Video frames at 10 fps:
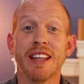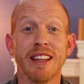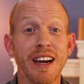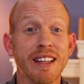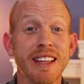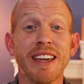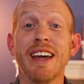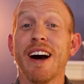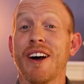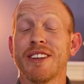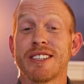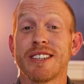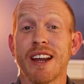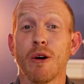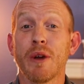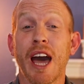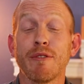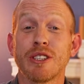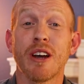Luckily, on this channel, we have a